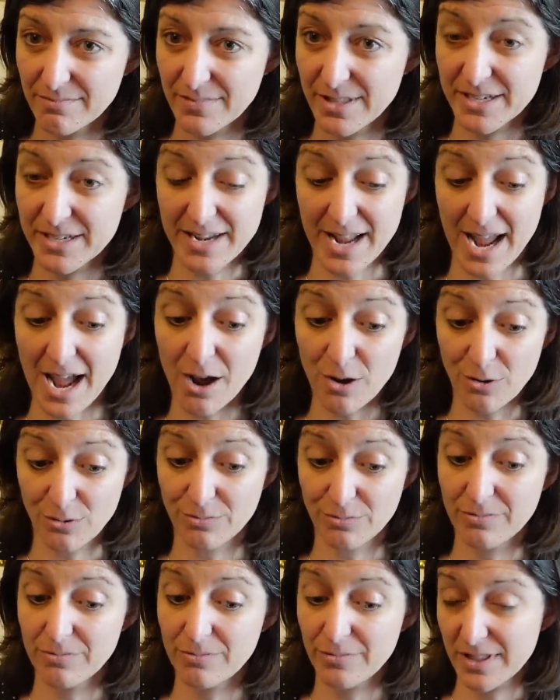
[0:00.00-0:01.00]
the
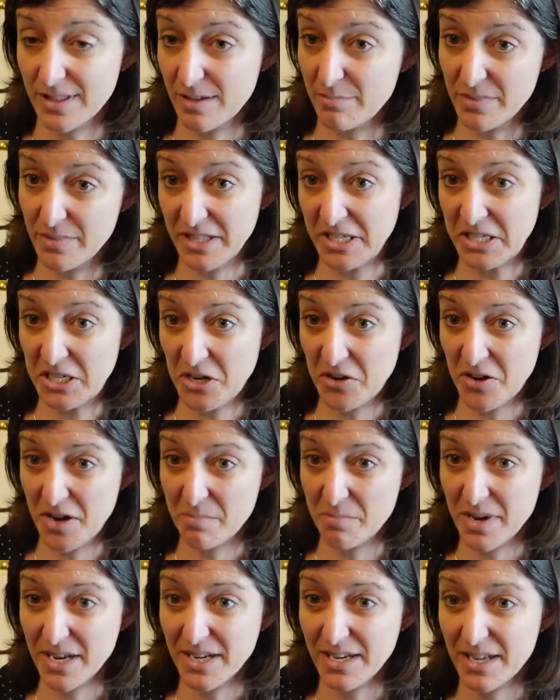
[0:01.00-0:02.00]
noun with the military
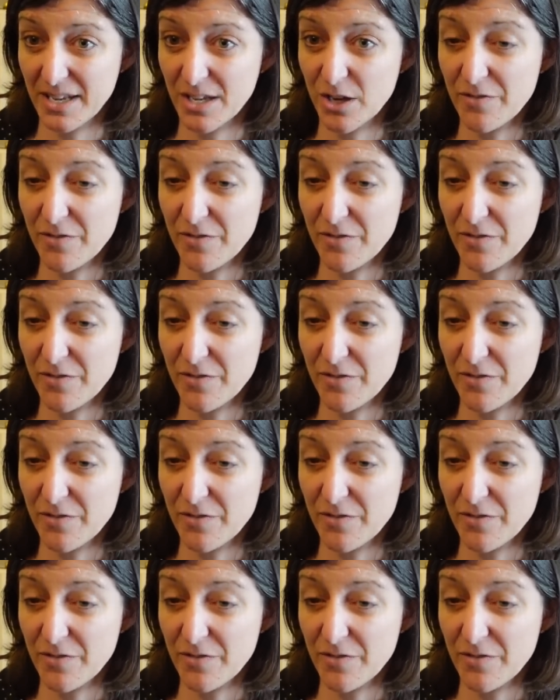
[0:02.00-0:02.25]
meaning,